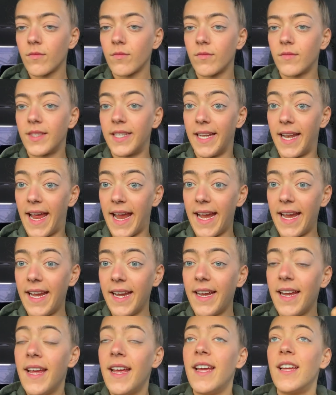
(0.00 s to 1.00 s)
today,
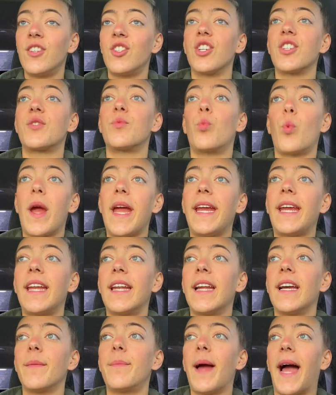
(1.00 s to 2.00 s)
just waking
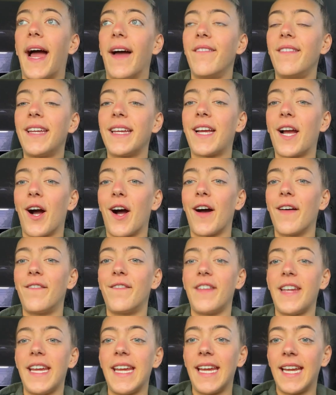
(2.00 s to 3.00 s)
up, having
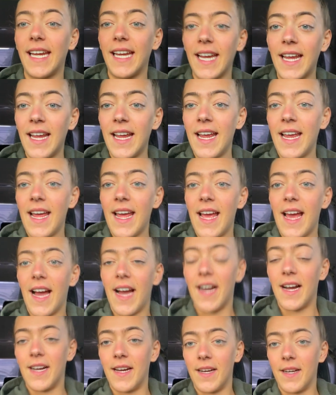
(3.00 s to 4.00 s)
coffee,
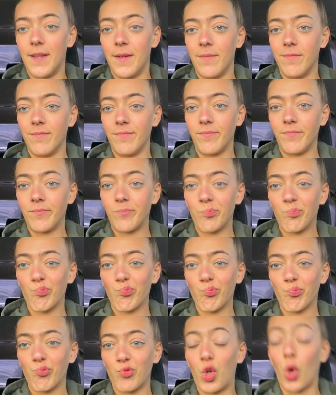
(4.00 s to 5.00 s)
um,
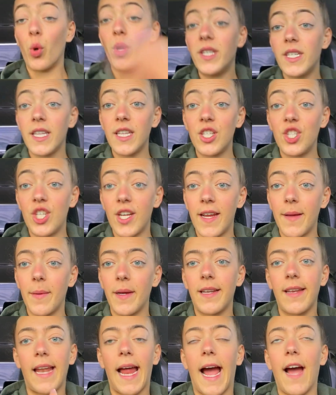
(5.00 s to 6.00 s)
going to the gym. I
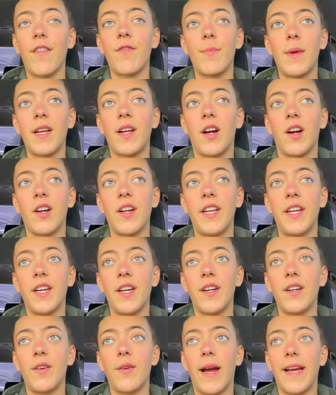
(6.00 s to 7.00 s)
did half my
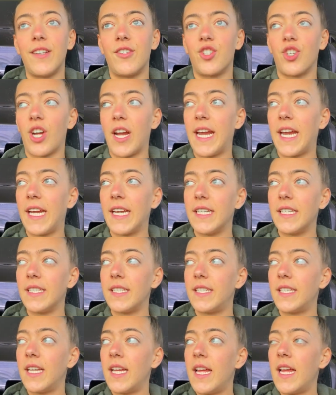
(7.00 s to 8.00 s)
cardio. I trained.